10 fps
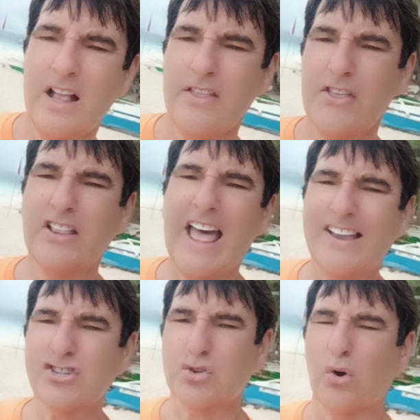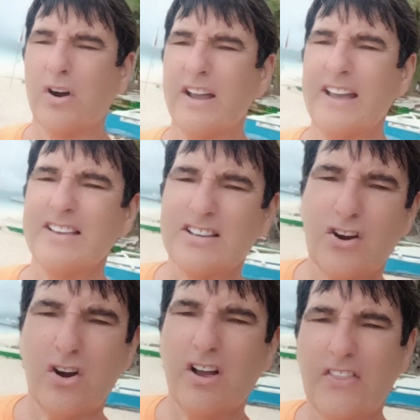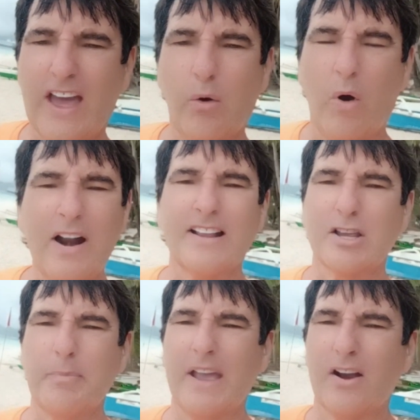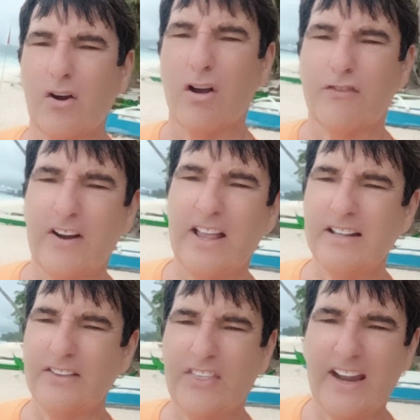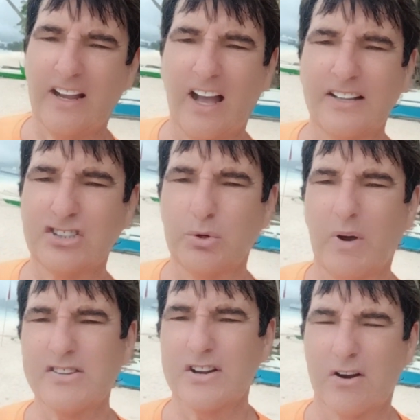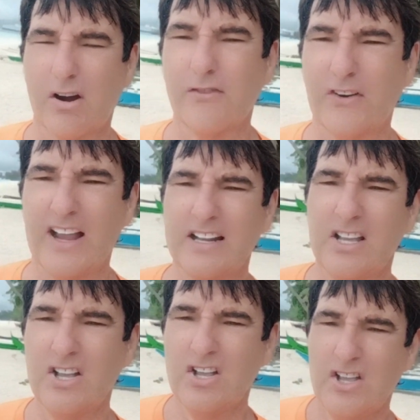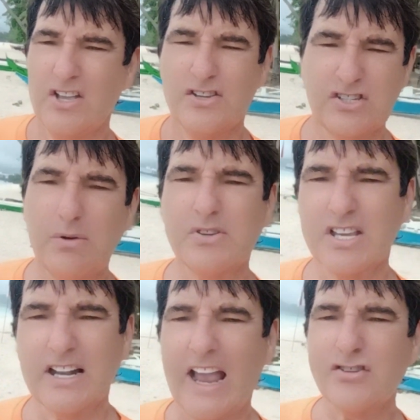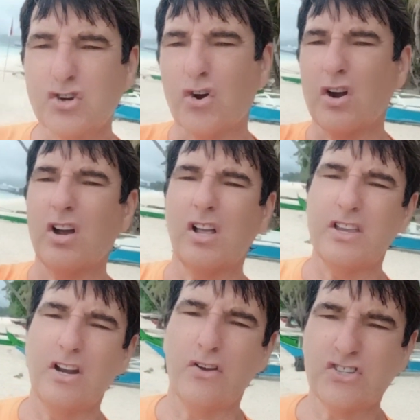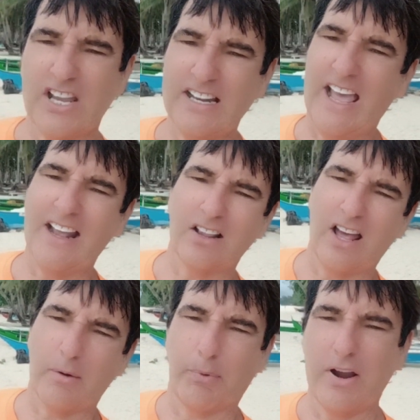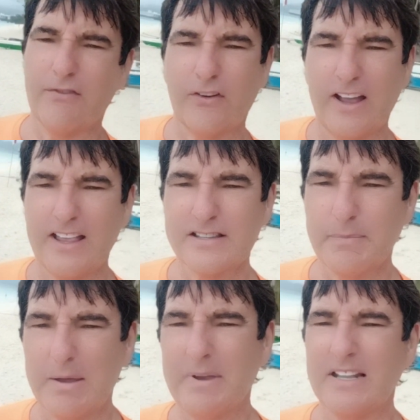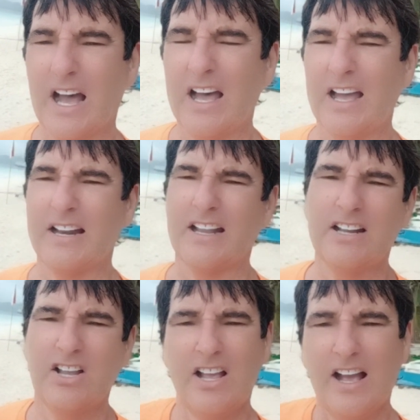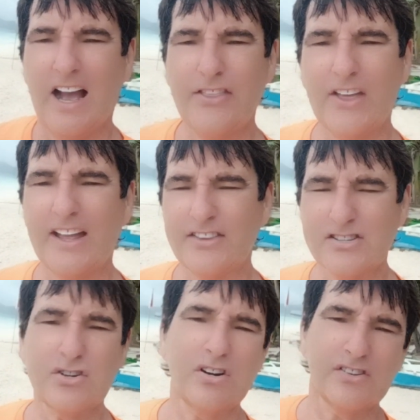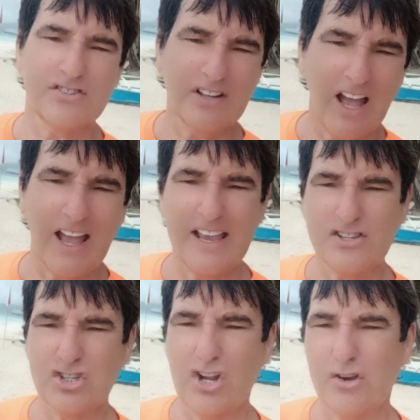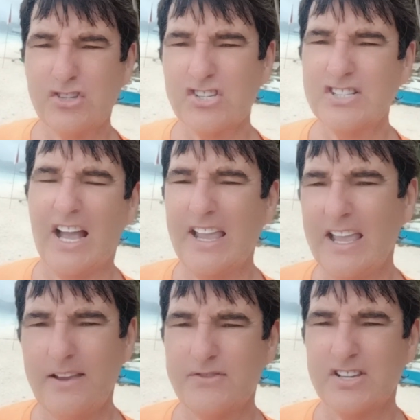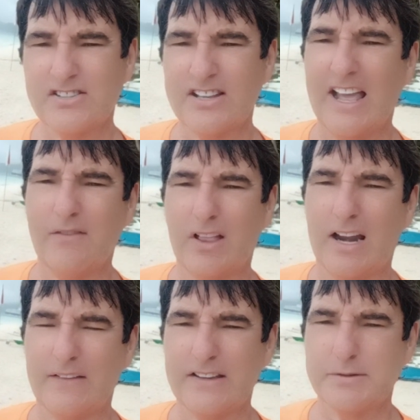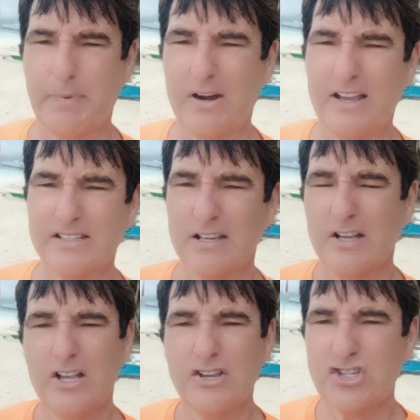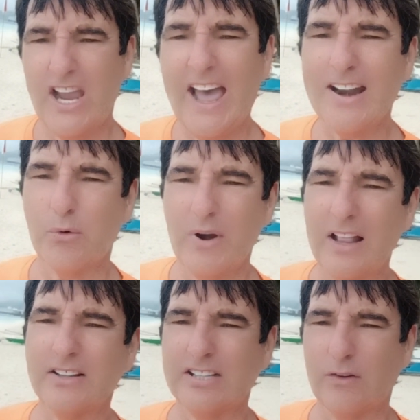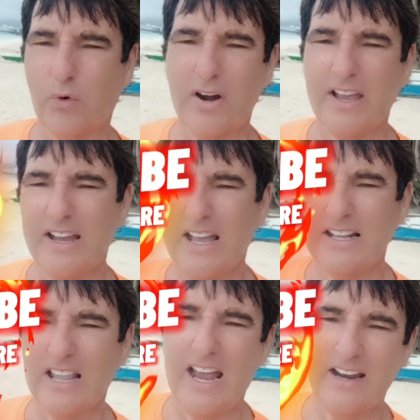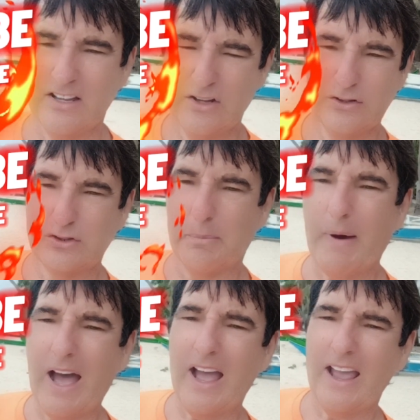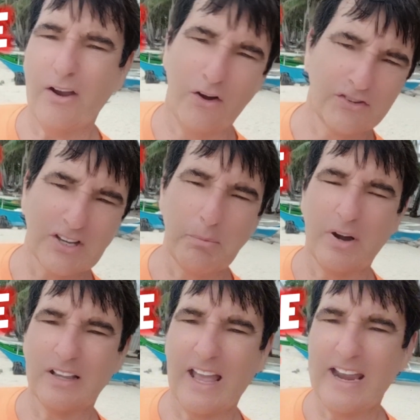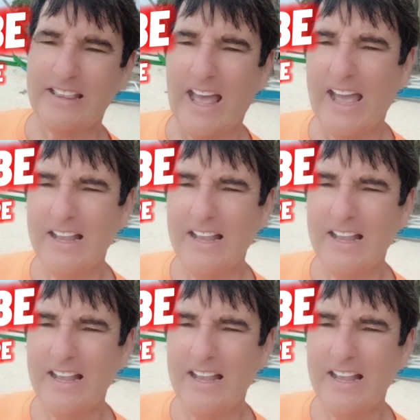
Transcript: The last story is a girl that wanted to be a girlfriend, and thank God she wasn't a girlfriend. She was a nice girl. You know, she hadn't had a lot of boyfriends, maybe none. And I thought, this girl's nice. You know, she's naive. She doesn't have a lot of experience. She had a relative working in like Dubai or somewhere like that.